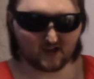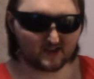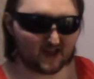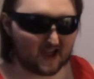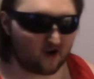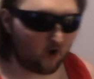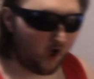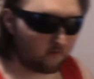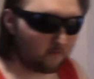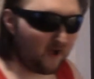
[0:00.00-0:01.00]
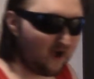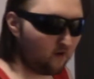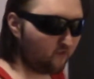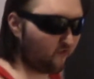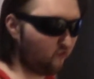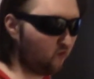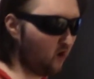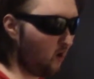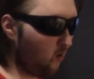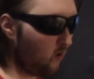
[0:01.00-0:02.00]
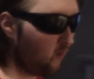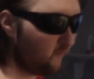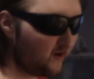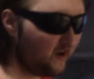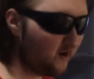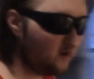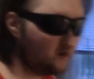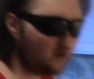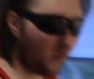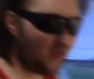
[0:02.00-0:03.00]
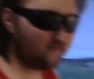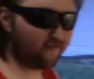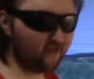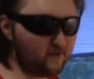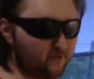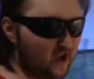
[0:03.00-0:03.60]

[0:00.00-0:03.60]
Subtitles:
and now I'm about to go over here and flip the